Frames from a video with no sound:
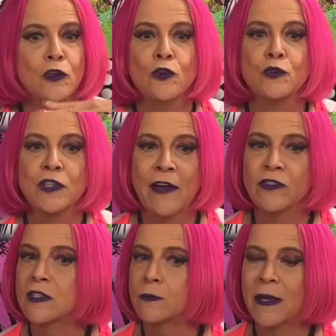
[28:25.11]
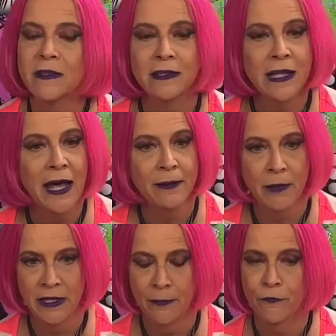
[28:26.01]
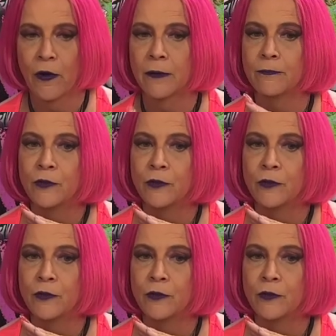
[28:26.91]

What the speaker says: you have to spend a lot of money up front.